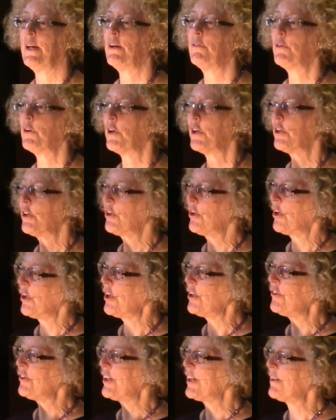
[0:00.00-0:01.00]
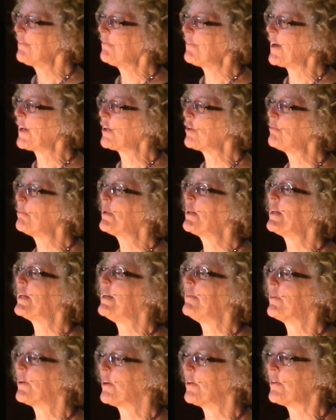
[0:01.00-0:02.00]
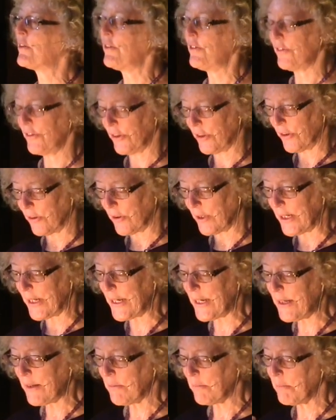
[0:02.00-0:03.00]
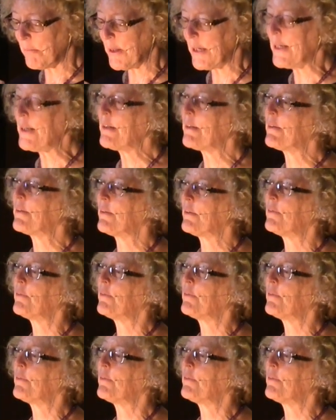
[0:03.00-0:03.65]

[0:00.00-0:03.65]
for encouraging fellow believers to eat meat